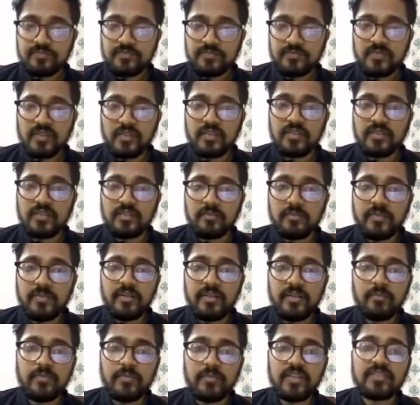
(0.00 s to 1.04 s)
The government
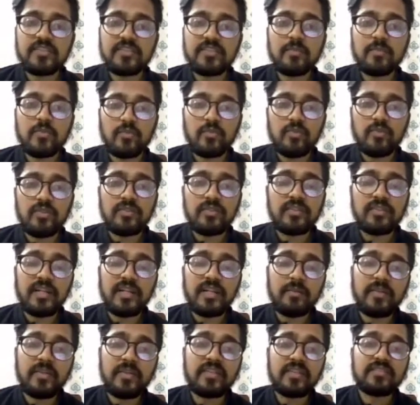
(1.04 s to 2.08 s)
brings up a rule that
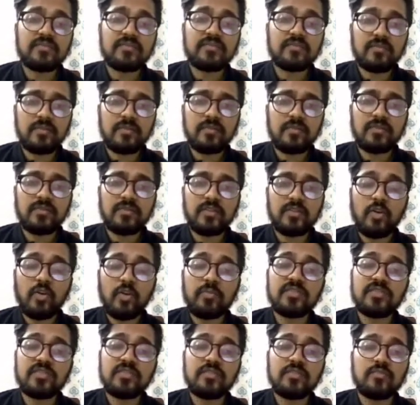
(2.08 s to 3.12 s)
makes your
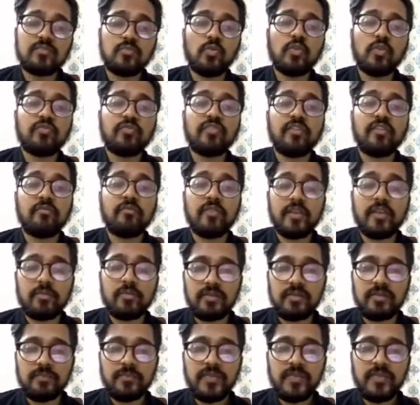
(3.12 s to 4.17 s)
business more favorable.
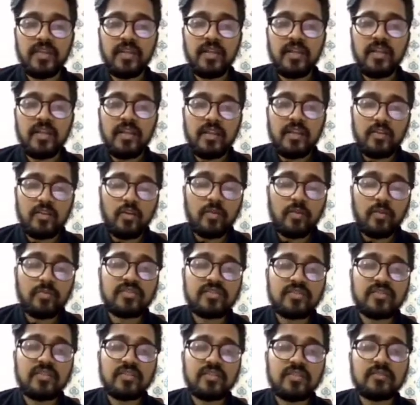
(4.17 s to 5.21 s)
Your
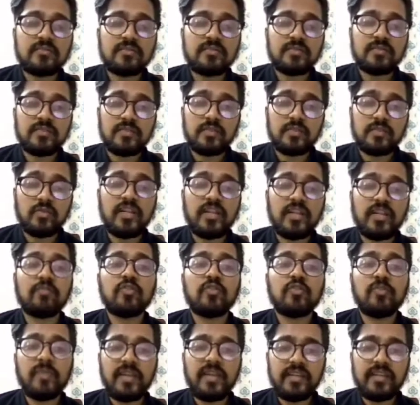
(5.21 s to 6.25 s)
business don't have to
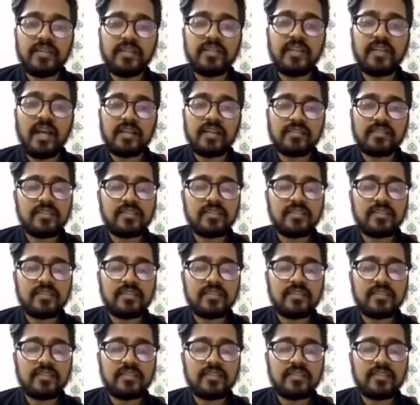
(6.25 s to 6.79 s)
pay any taxes.